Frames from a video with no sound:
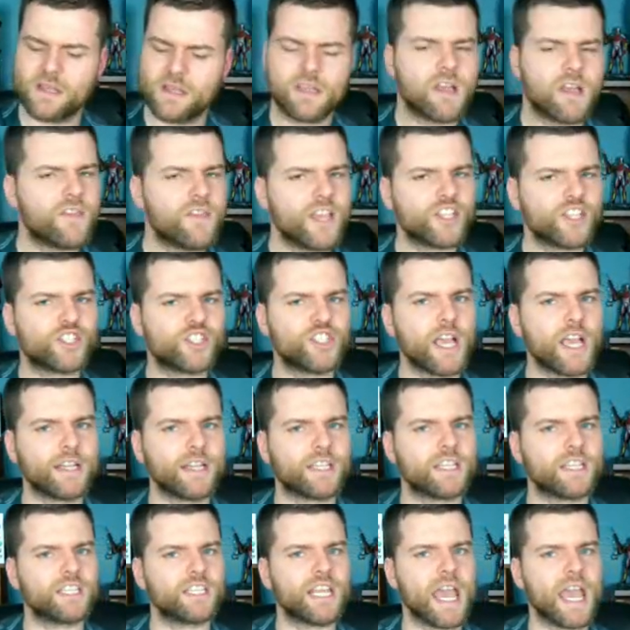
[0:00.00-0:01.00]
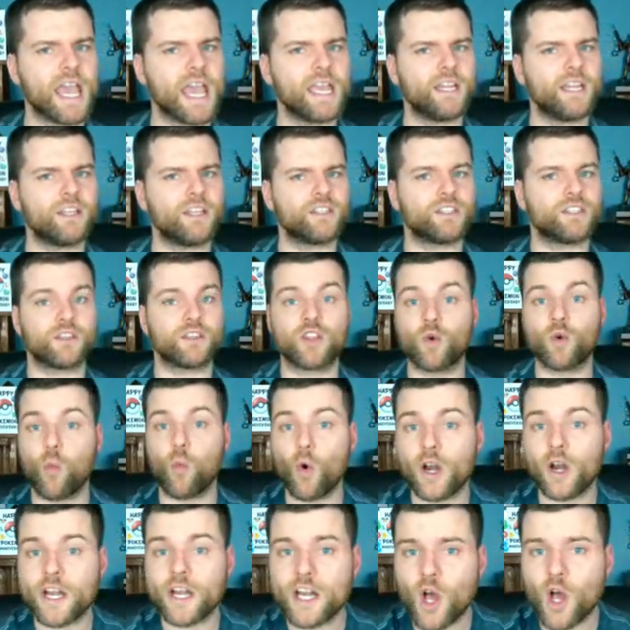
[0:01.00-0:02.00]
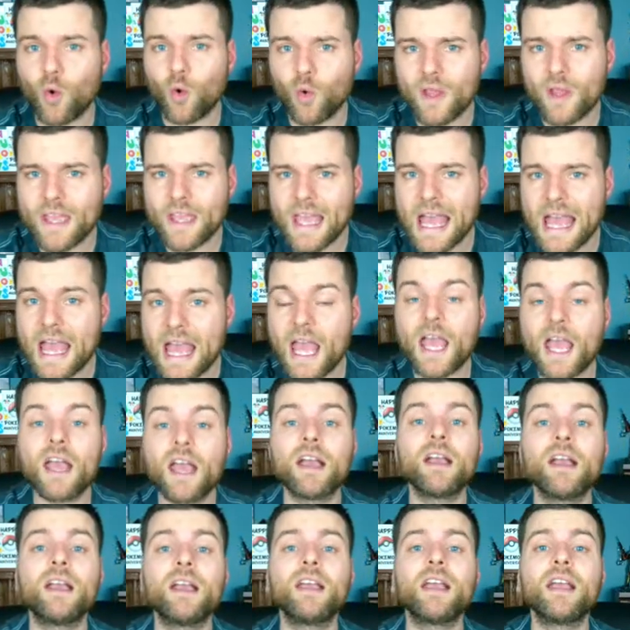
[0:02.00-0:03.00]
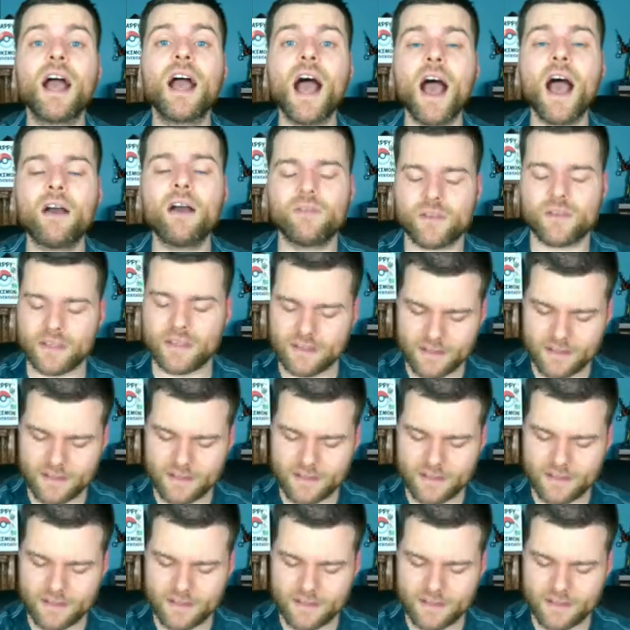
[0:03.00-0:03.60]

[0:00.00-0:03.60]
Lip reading: This set contains the one and only Coffin.